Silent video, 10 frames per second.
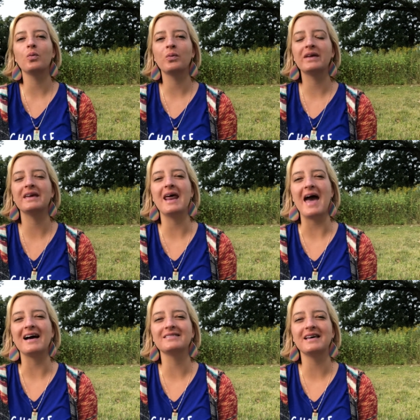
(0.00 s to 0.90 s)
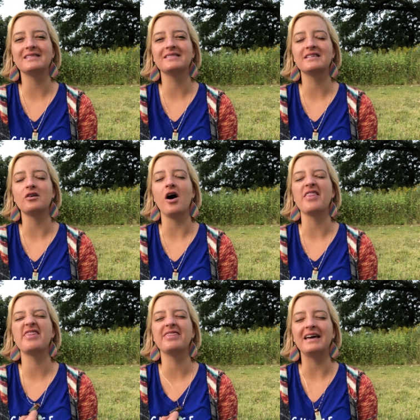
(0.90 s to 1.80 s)
we can access this
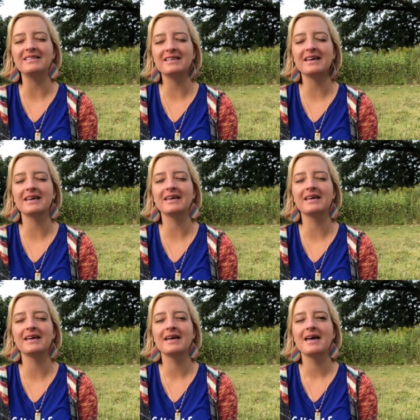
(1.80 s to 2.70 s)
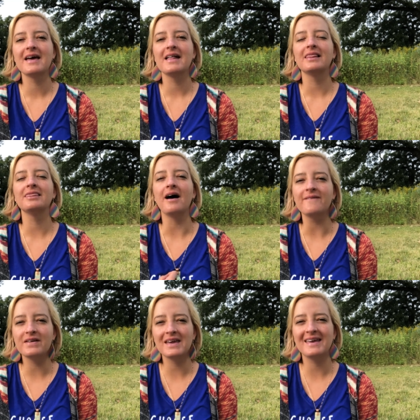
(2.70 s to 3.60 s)
authentic,
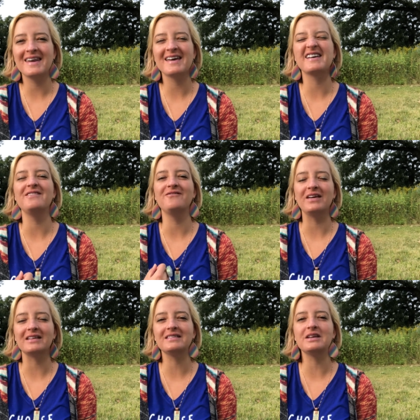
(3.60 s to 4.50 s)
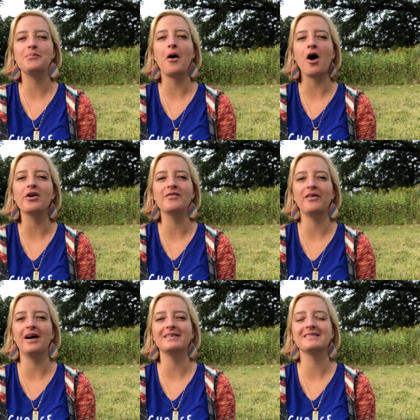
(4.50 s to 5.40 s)
loving, convicted part of
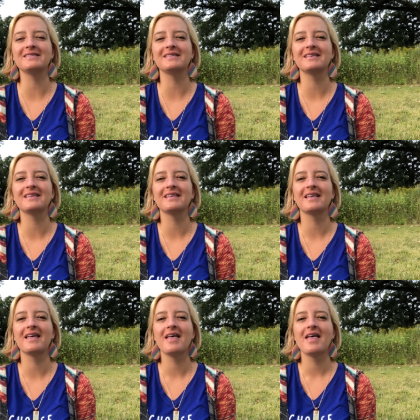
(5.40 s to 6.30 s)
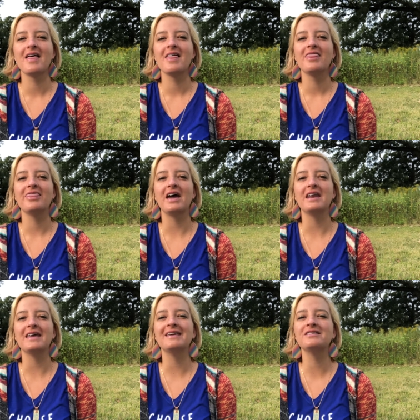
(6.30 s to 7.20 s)
us that
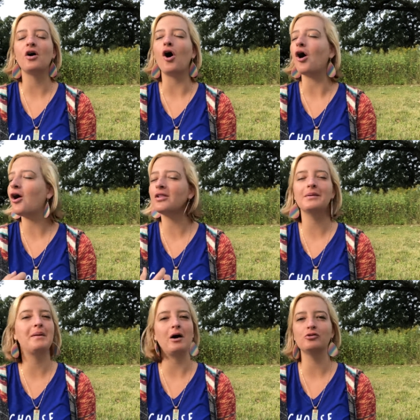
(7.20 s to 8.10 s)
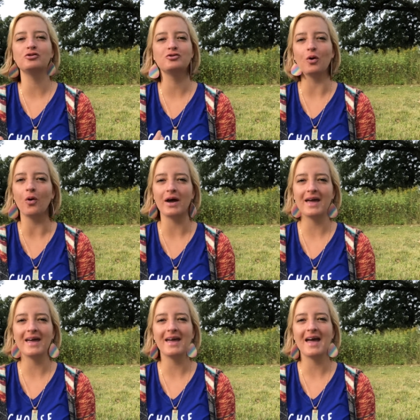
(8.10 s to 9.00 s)
is all about
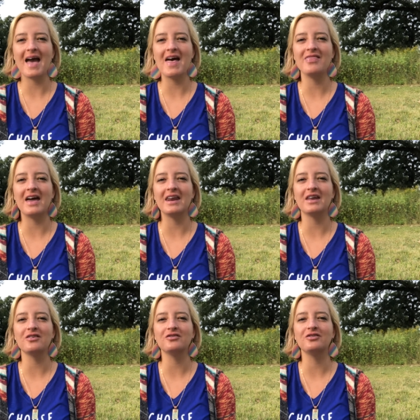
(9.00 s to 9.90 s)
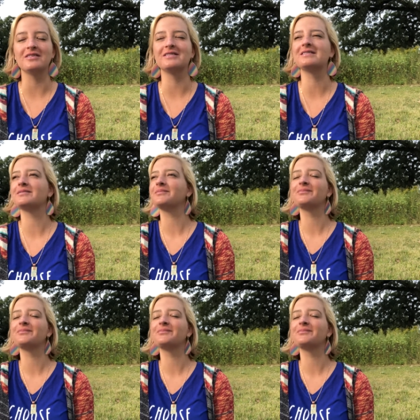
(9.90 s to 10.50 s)
joy, and that just